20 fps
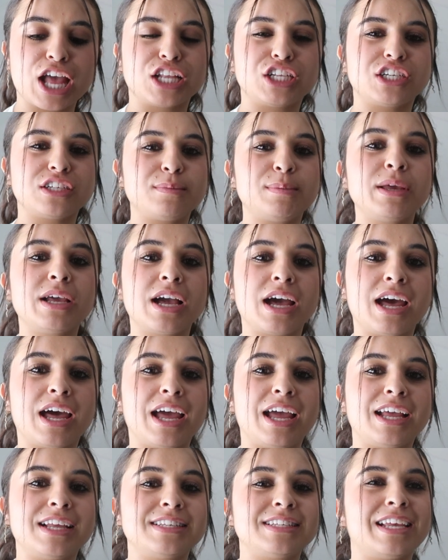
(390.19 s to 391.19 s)
just
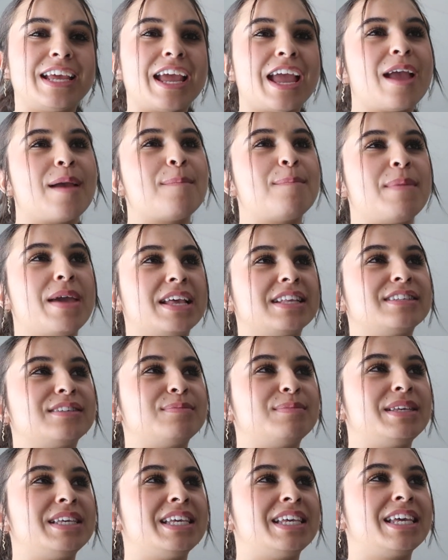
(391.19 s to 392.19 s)
because it
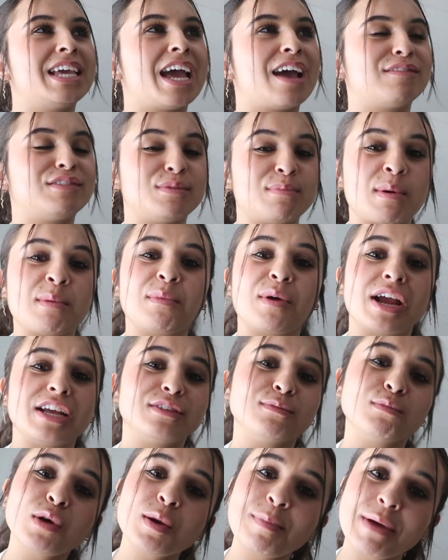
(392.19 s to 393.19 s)
makes me have to
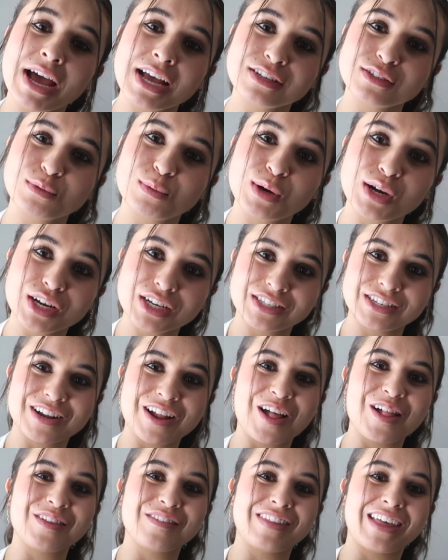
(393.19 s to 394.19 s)
memorize more passwords and
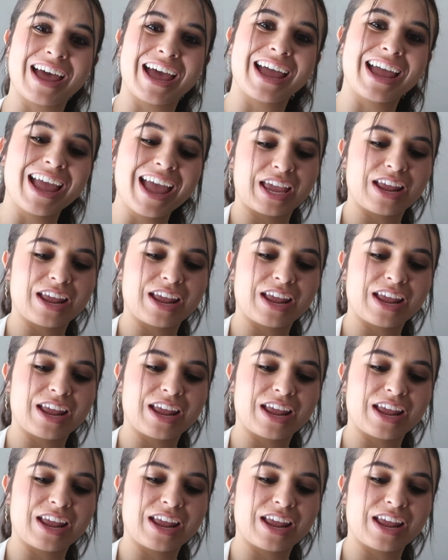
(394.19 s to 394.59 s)
all of that,